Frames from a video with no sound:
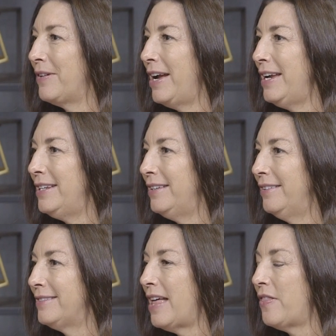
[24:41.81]
Right?
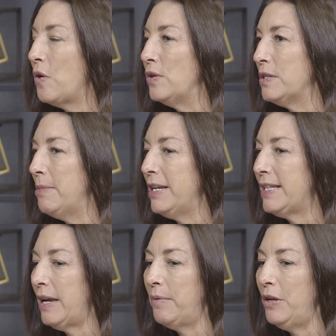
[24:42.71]
Is that the ultimate,
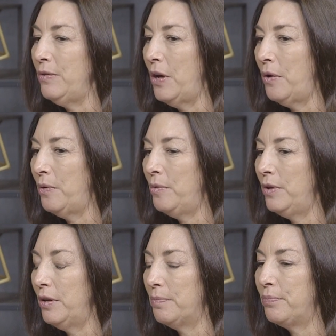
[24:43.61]
is like when you know